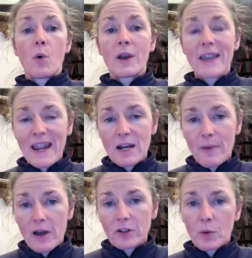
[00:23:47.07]
will gain
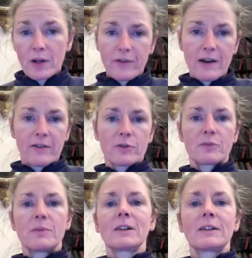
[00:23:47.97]
about 2,500